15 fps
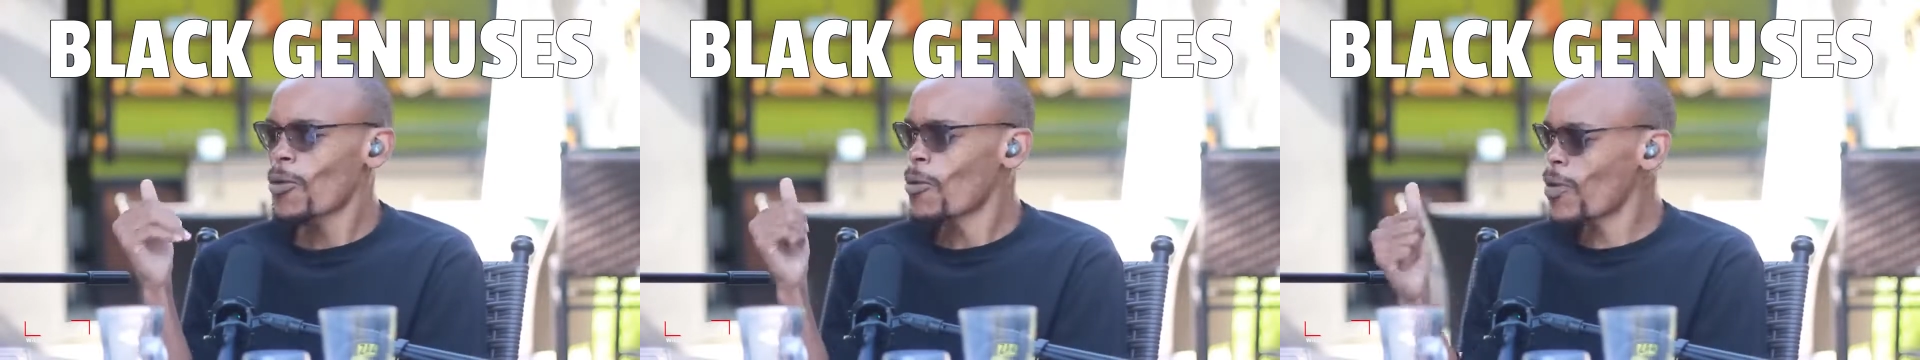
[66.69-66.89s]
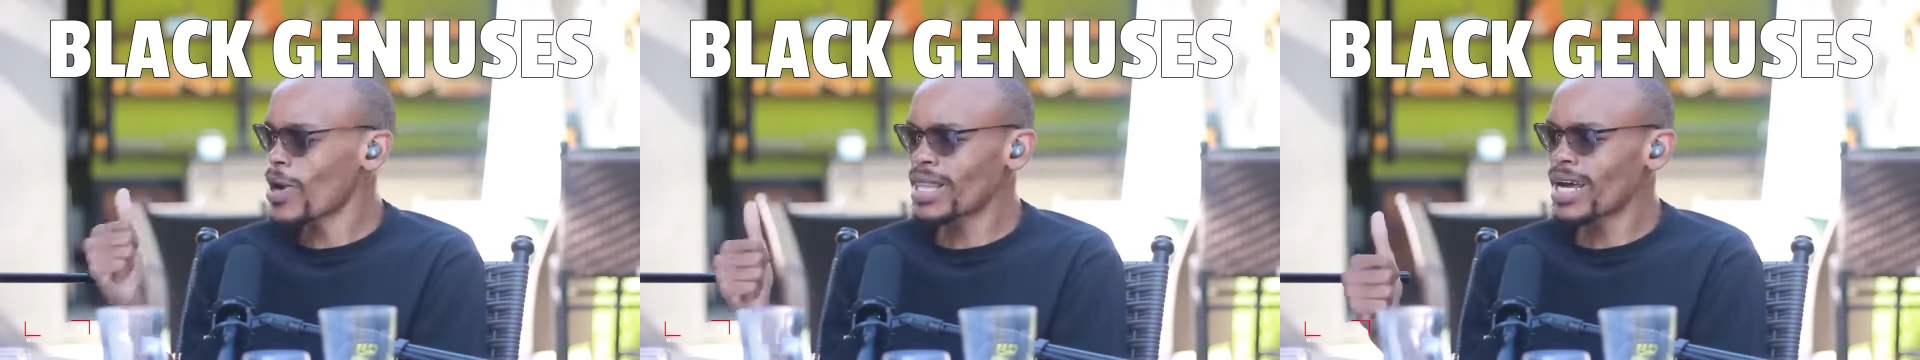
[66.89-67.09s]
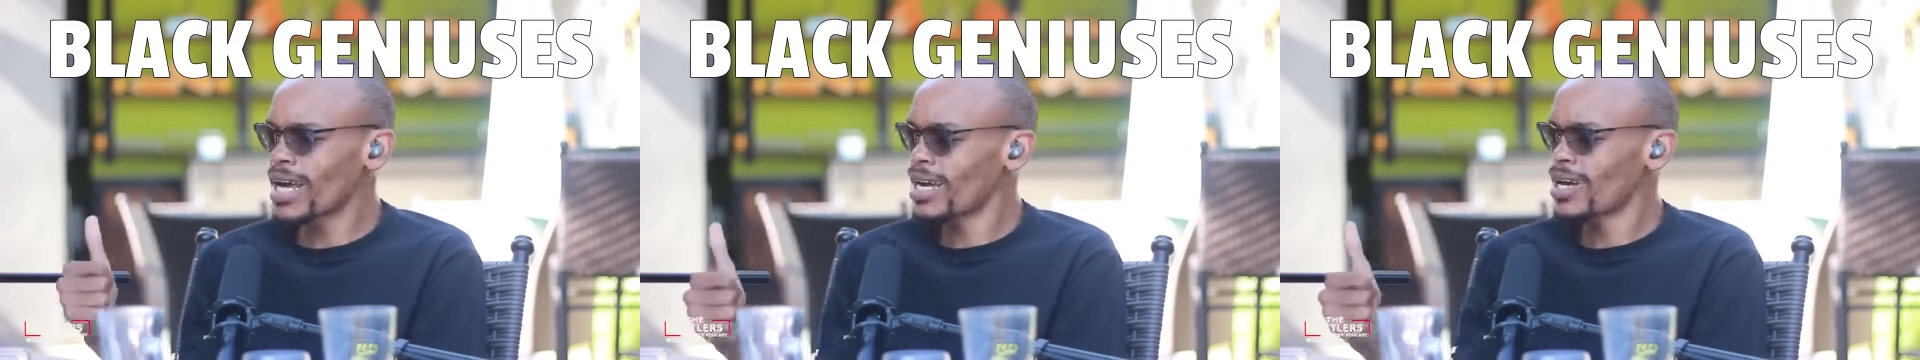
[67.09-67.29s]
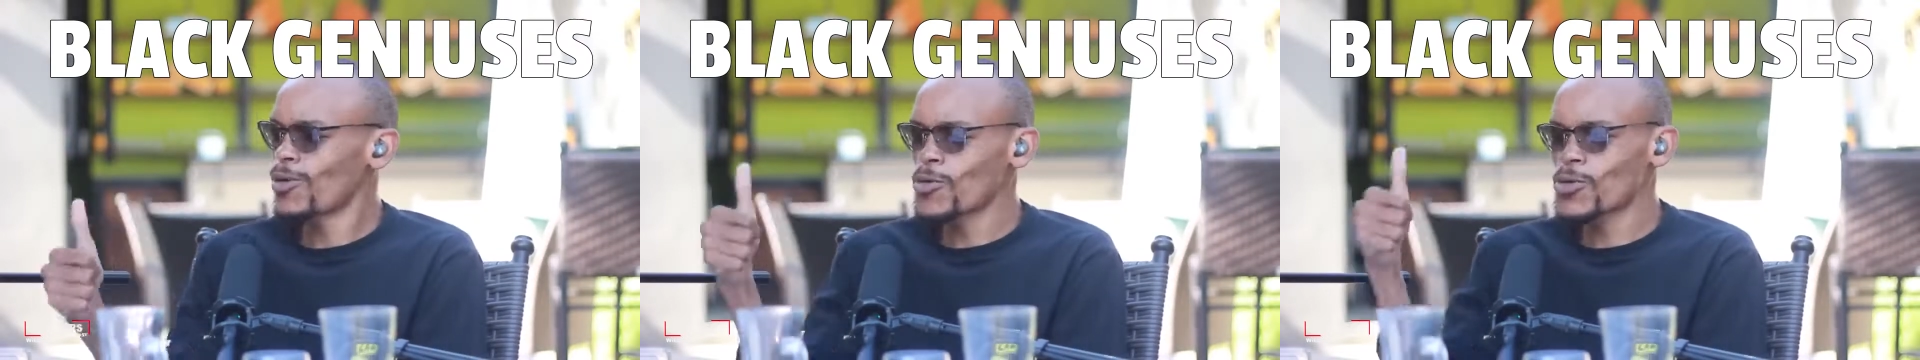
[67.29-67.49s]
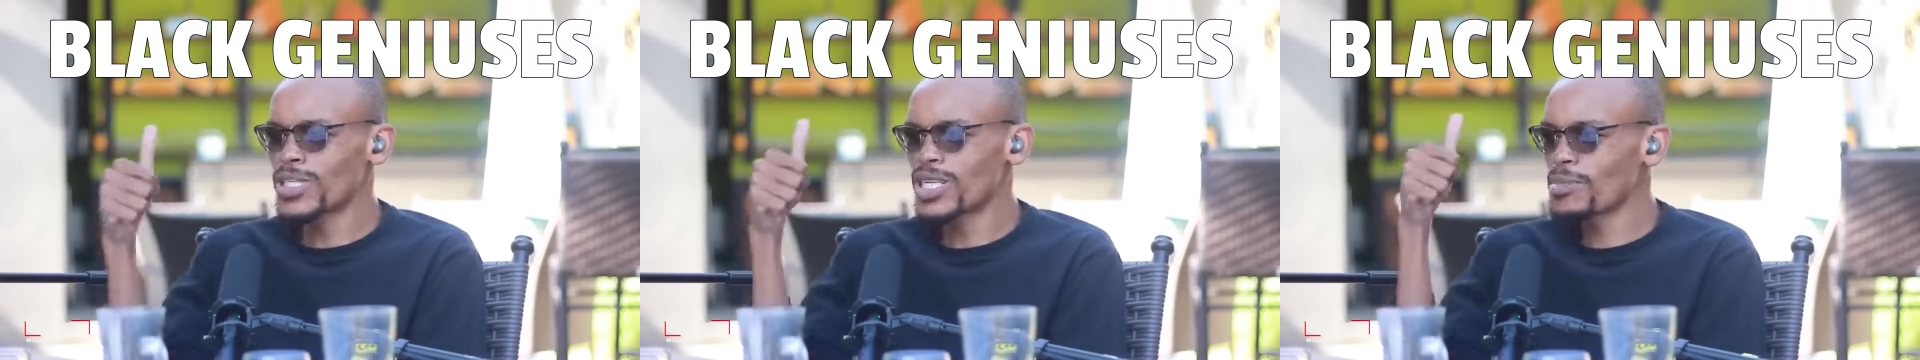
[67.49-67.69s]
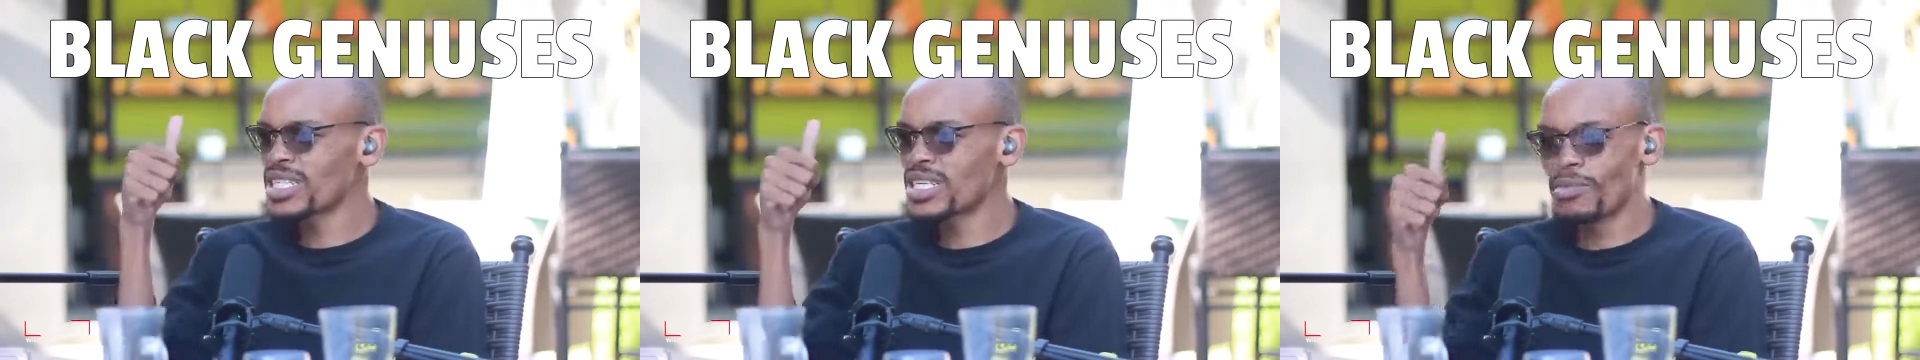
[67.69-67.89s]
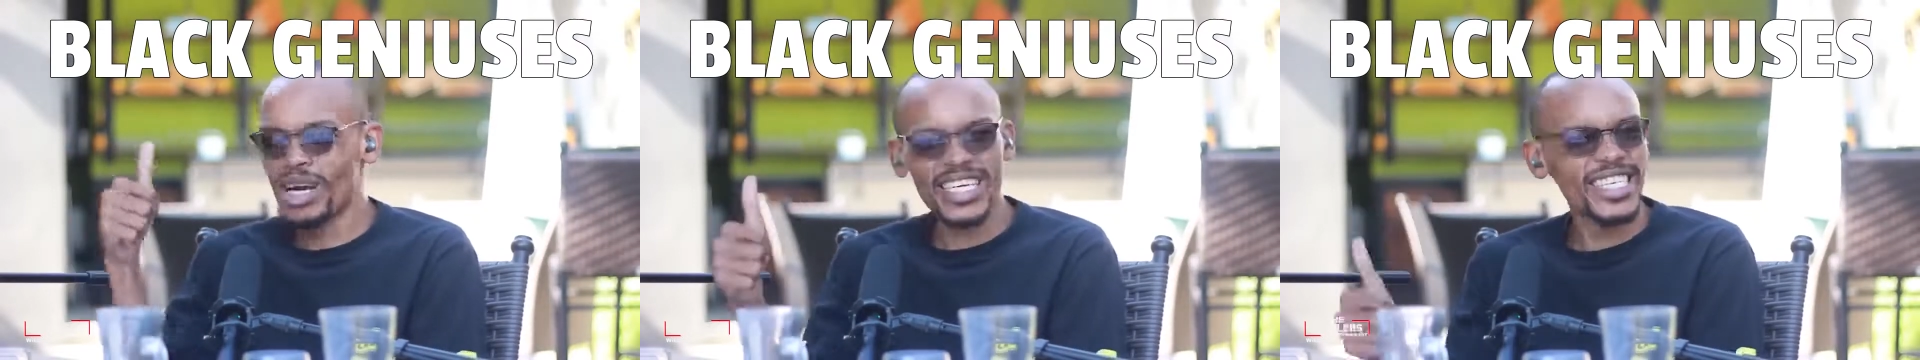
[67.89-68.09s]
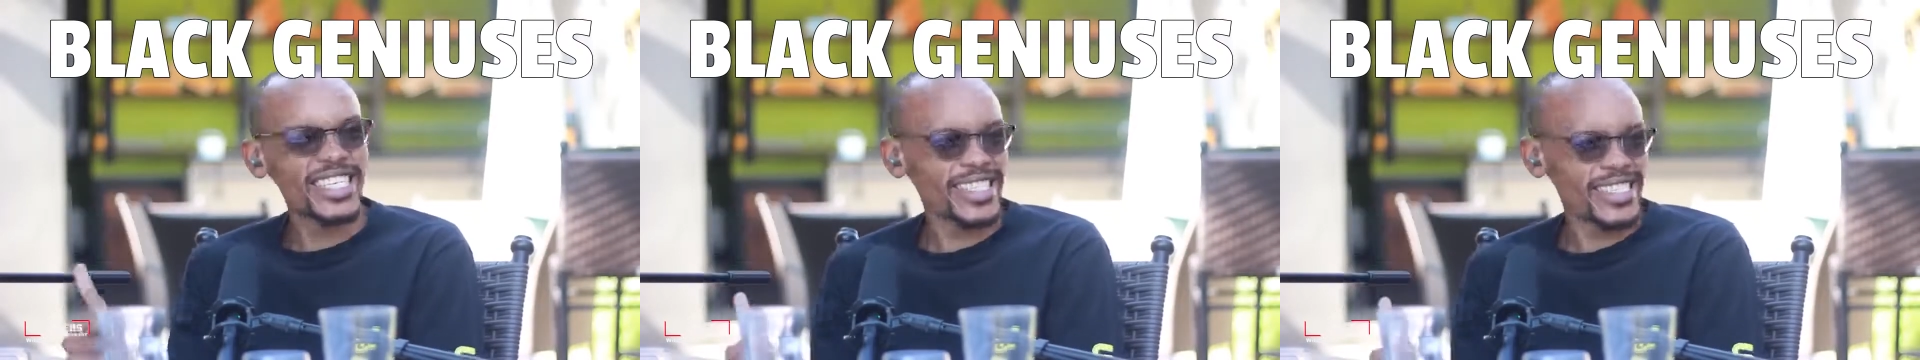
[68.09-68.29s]
whether usebenza
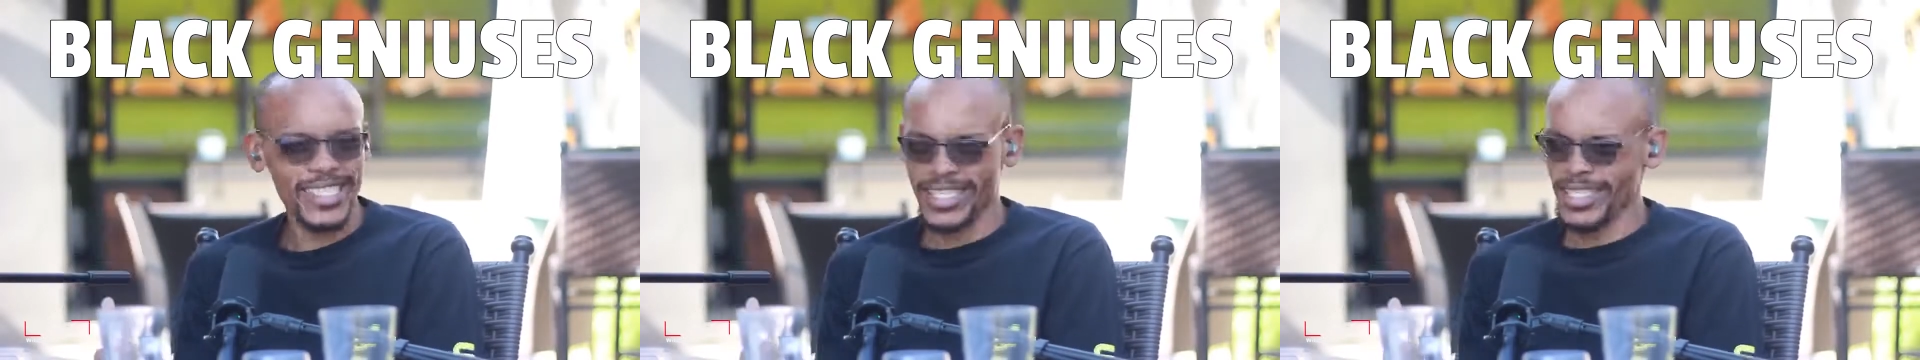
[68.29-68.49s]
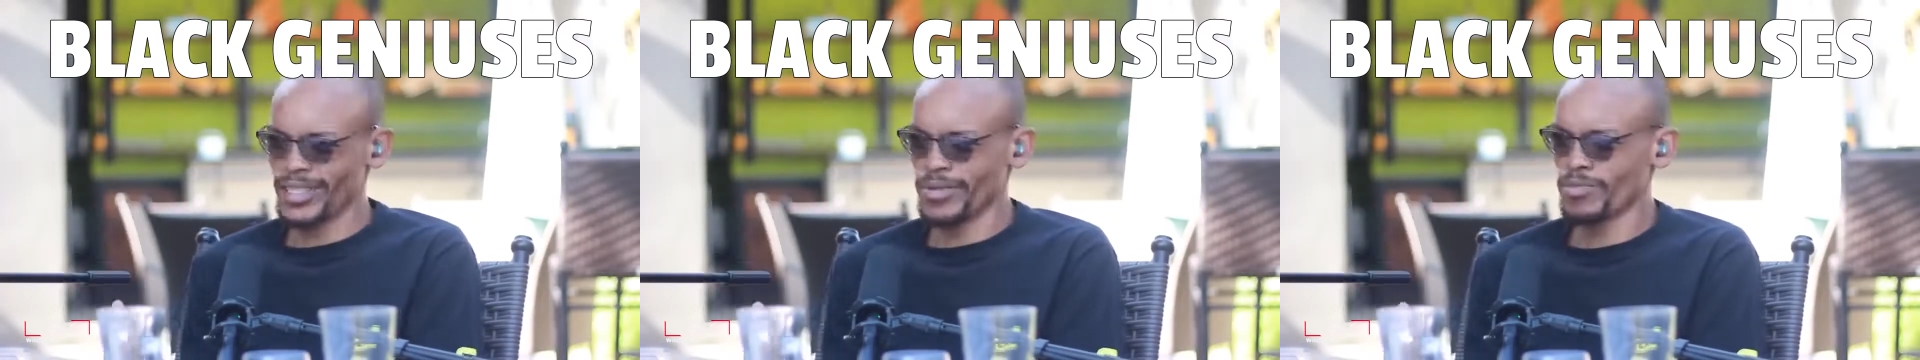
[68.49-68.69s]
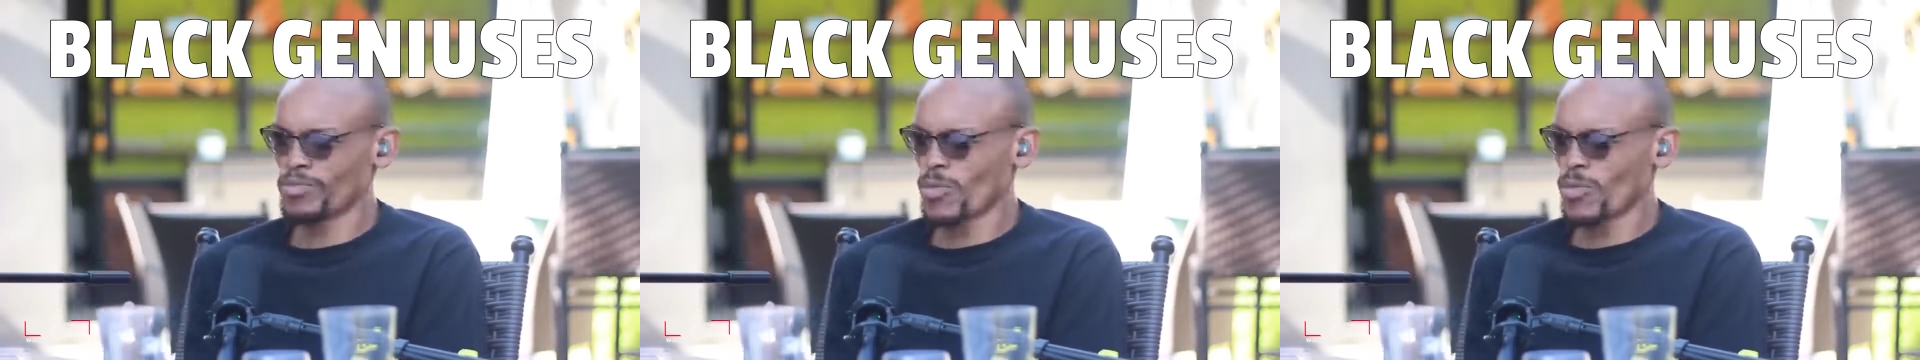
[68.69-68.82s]
makishini,